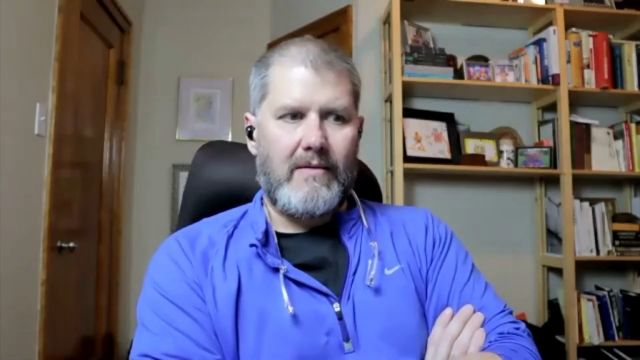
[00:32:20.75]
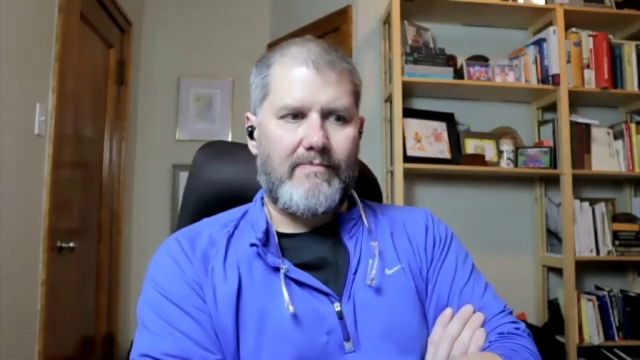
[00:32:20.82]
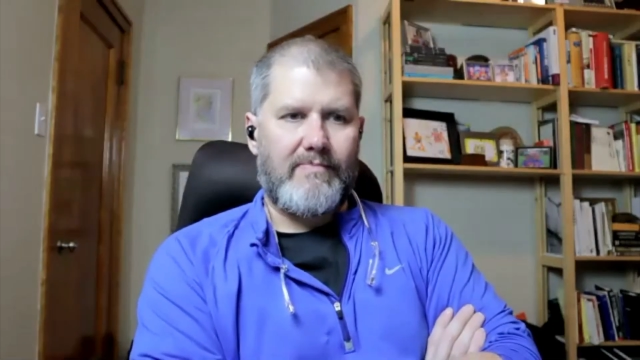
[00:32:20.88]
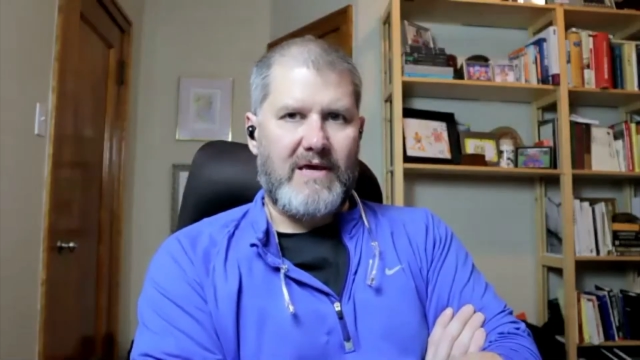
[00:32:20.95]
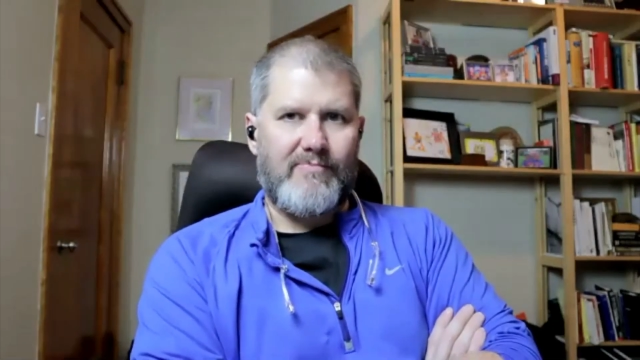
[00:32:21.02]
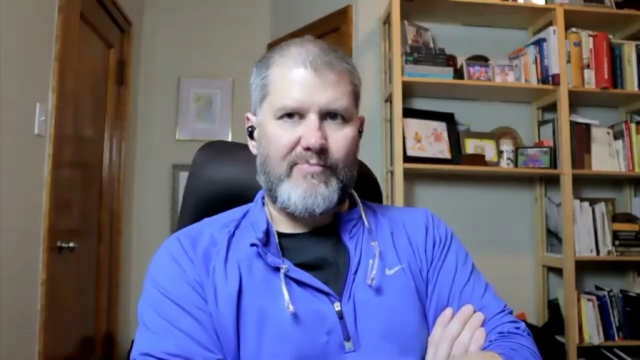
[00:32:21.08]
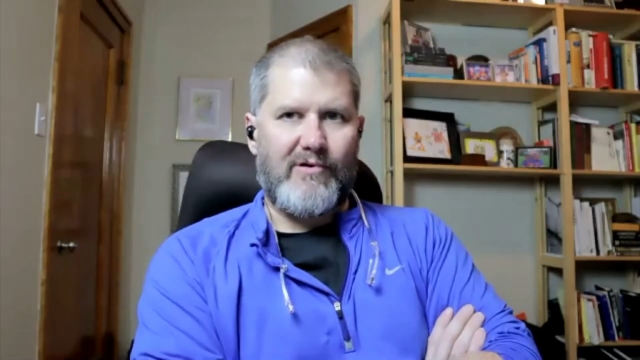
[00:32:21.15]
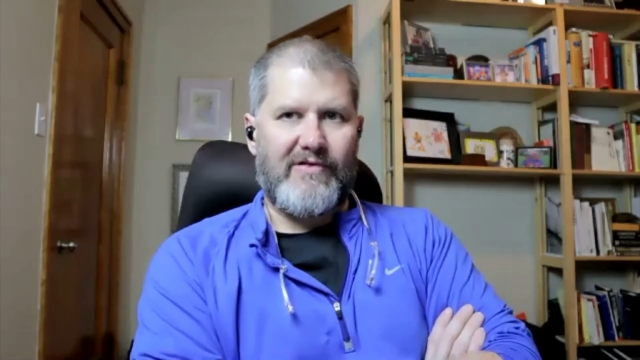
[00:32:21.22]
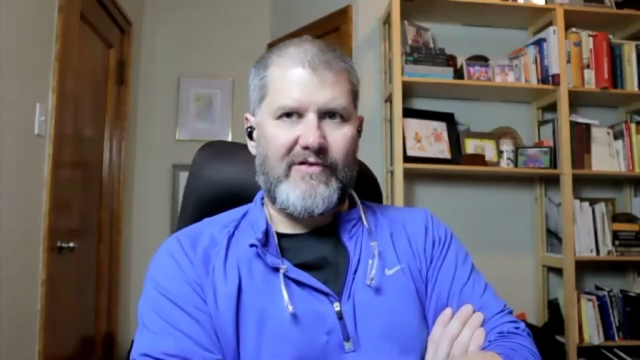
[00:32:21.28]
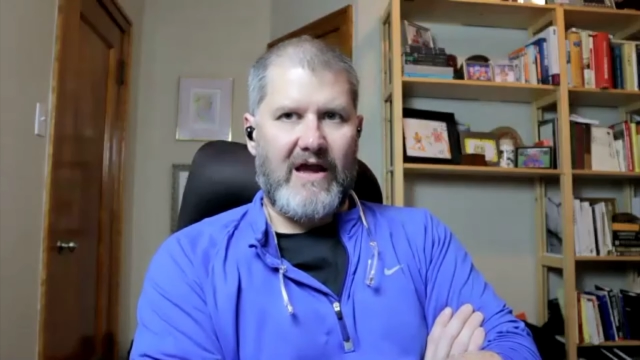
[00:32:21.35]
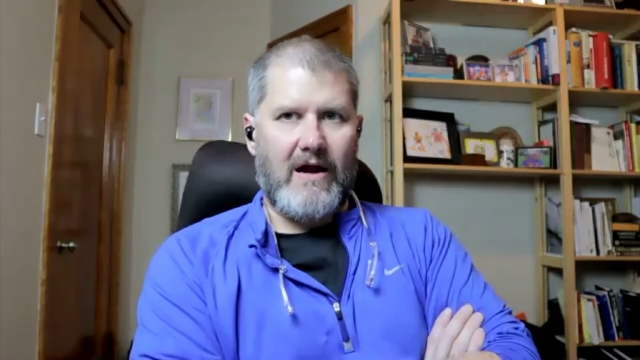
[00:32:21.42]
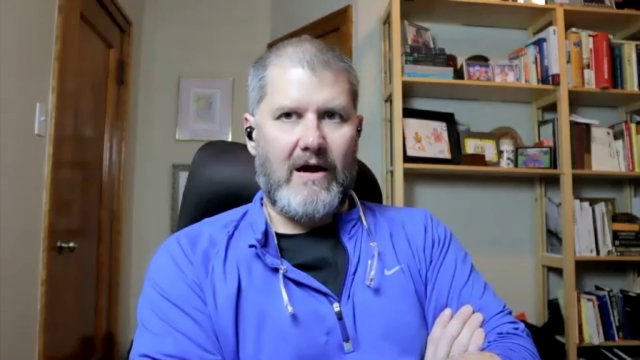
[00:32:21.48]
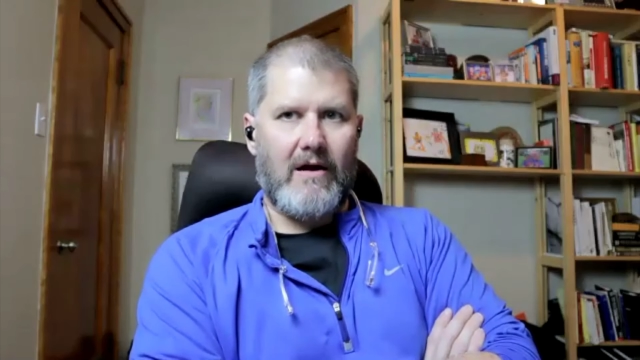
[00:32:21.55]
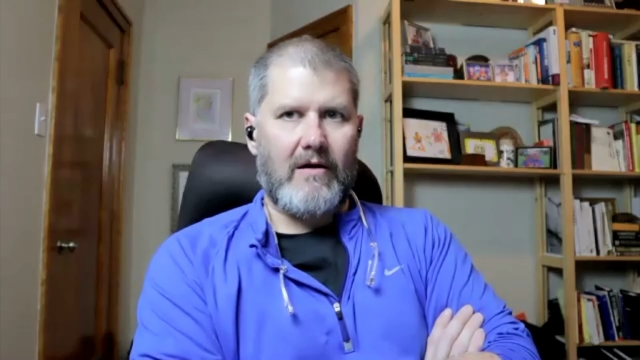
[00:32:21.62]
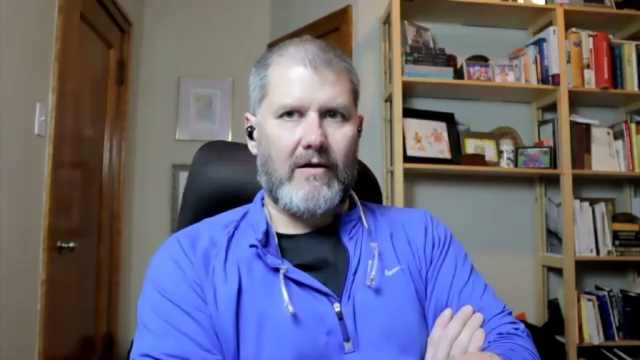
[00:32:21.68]
people
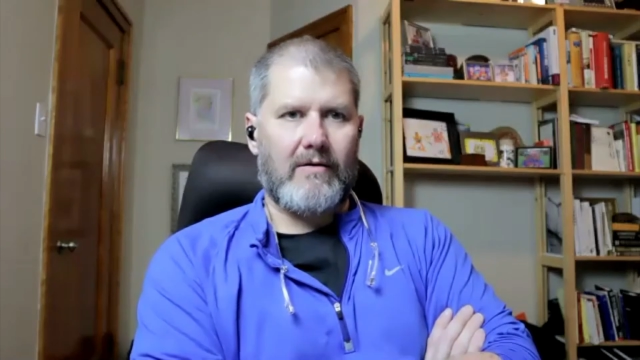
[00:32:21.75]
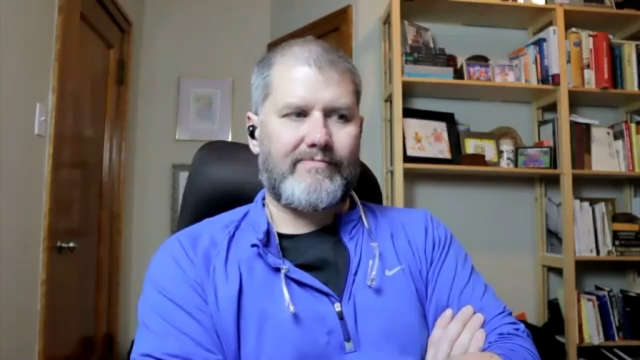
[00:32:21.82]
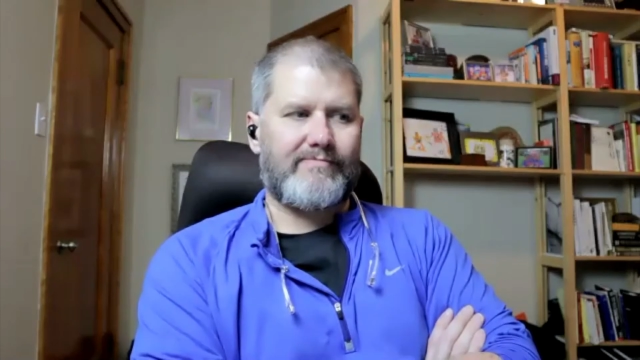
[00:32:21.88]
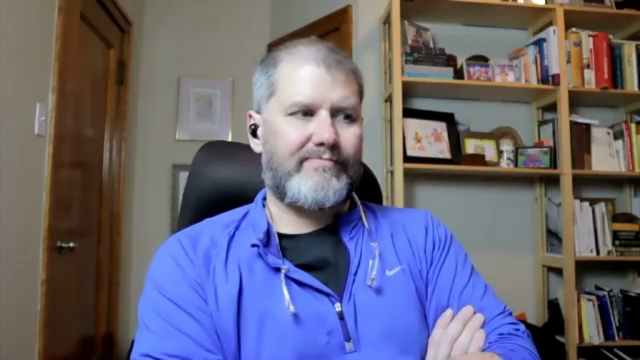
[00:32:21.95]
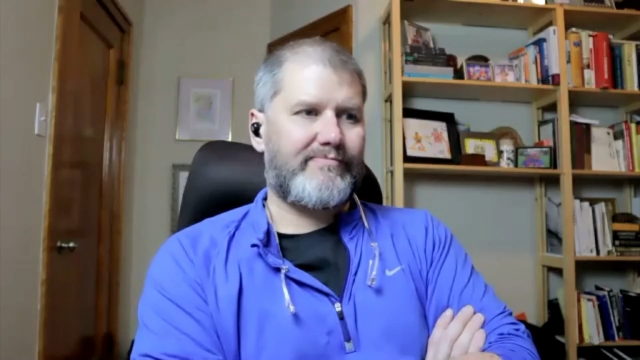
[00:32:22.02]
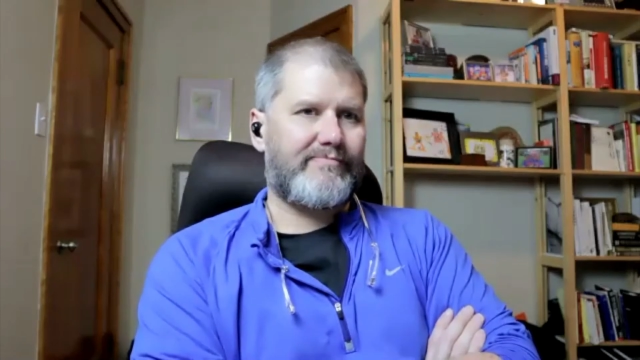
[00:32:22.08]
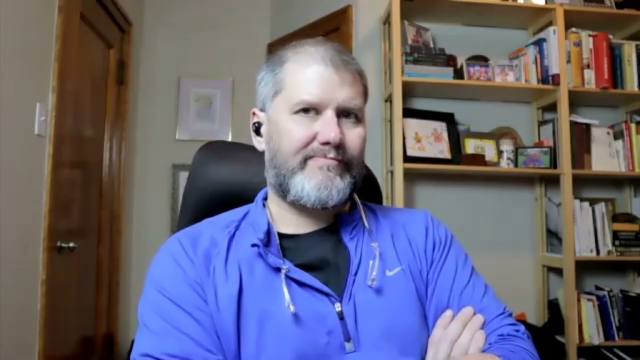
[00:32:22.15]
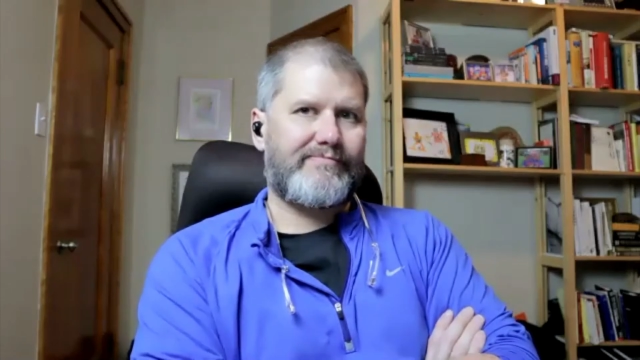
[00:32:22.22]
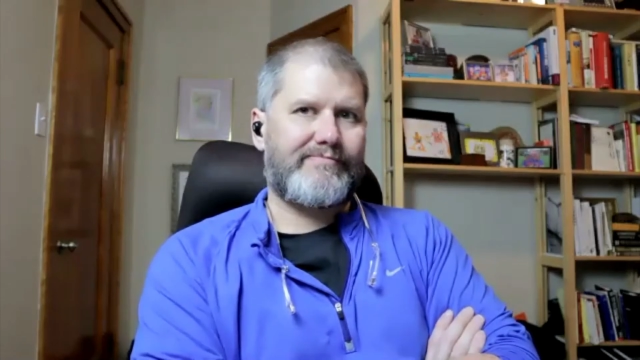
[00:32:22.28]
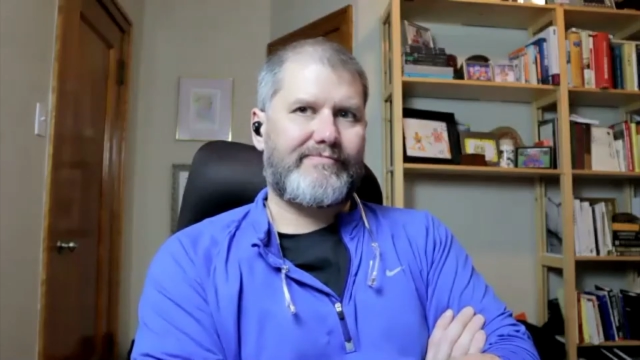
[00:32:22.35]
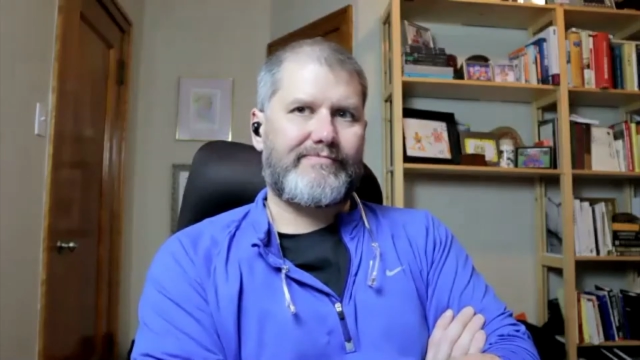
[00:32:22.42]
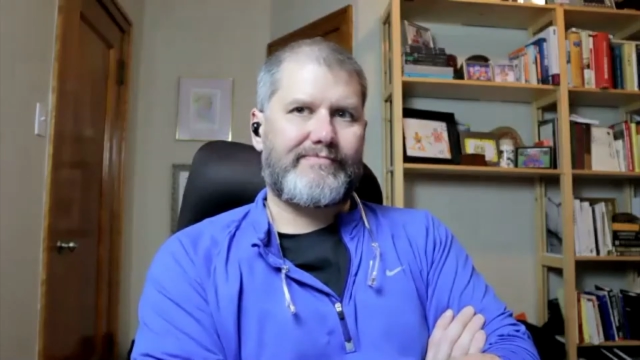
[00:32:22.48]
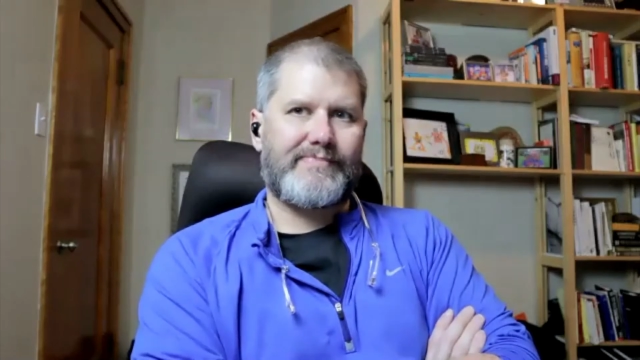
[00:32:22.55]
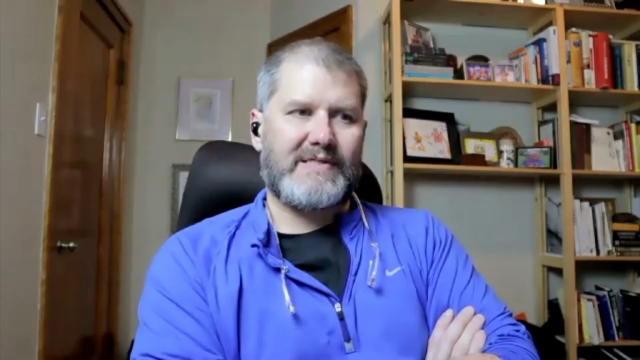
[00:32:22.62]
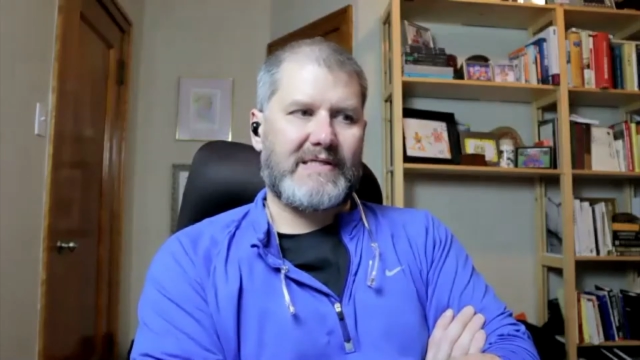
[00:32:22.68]
there
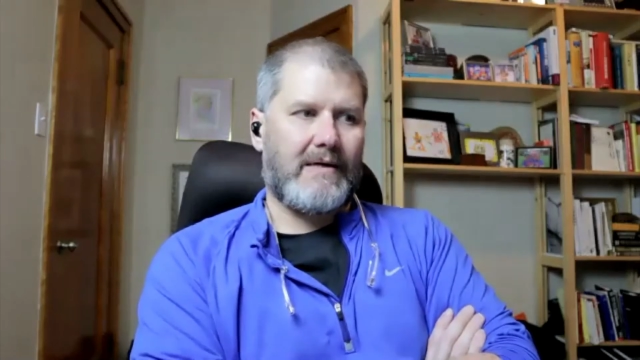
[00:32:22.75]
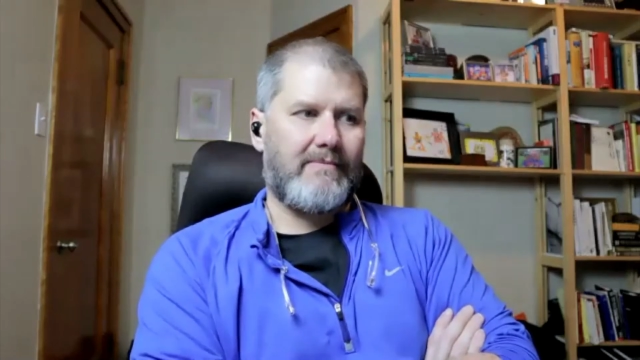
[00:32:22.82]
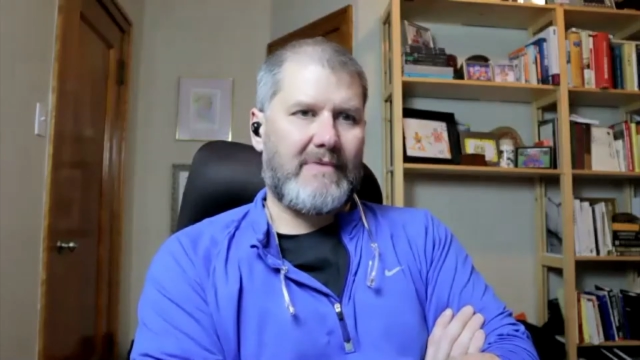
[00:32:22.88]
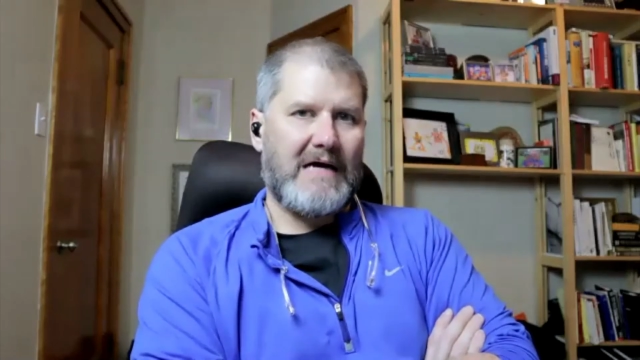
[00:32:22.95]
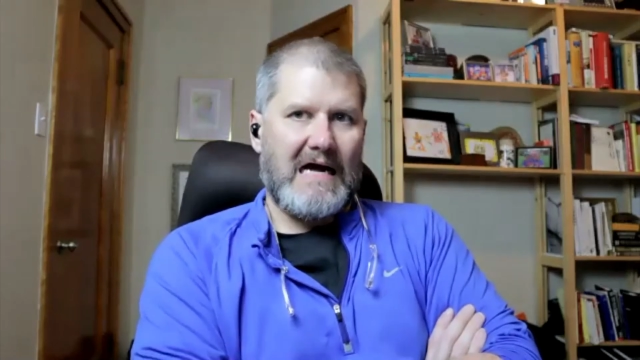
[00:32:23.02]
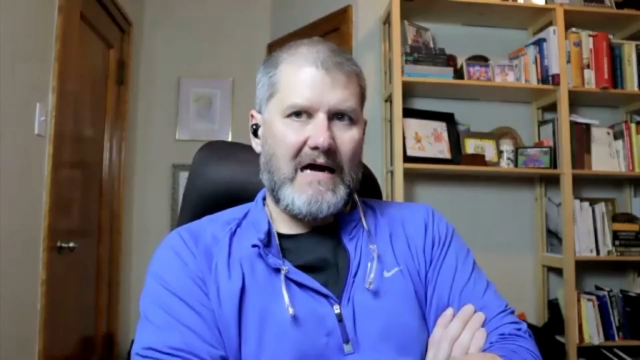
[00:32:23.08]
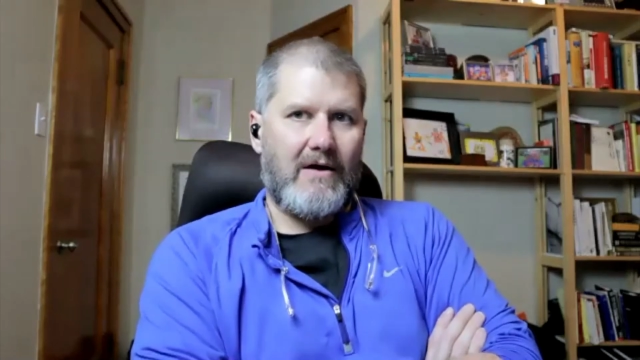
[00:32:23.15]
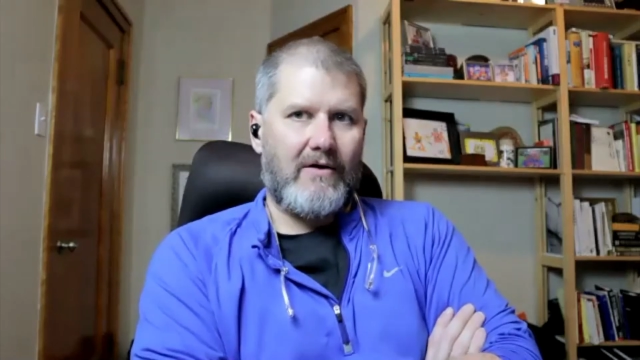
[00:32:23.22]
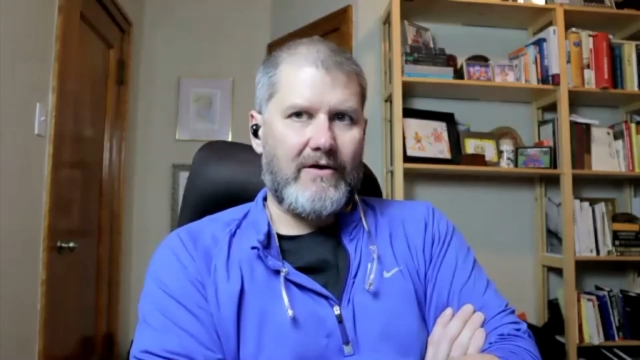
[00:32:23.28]
somehow,